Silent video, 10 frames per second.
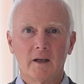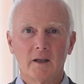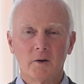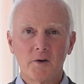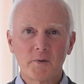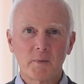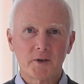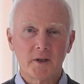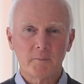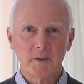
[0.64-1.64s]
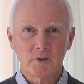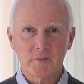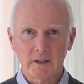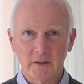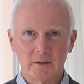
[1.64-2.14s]
Hello everybody, Peter of
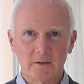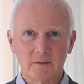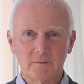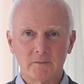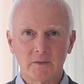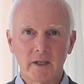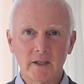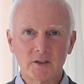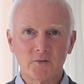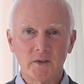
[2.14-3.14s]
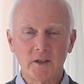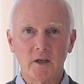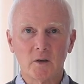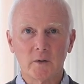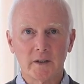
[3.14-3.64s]
England. The next
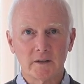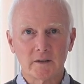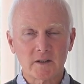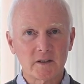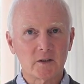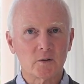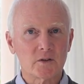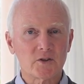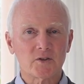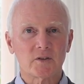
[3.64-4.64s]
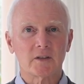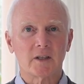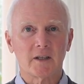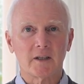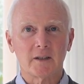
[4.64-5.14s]
video in the sequence that
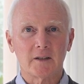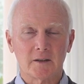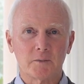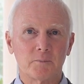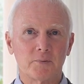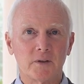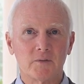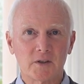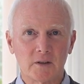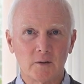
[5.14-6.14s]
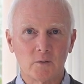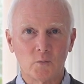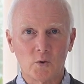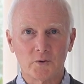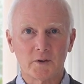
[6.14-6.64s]
I previously
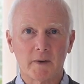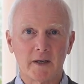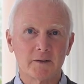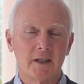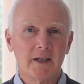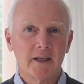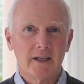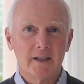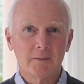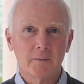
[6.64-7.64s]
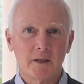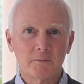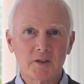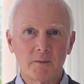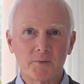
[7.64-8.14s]
warned about,
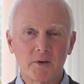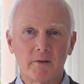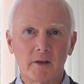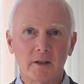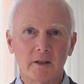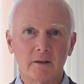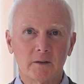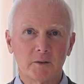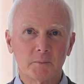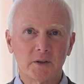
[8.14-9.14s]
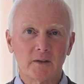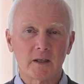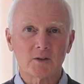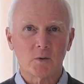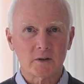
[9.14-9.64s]
I'm temporarily putting
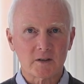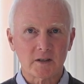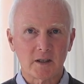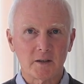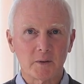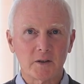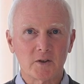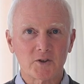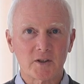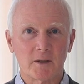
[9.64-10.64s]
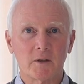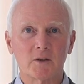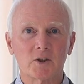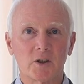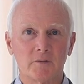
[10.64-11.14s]
that to one side because I'm
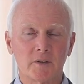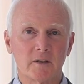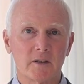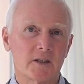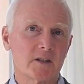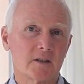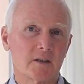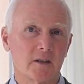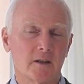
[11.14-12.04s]
going to cover this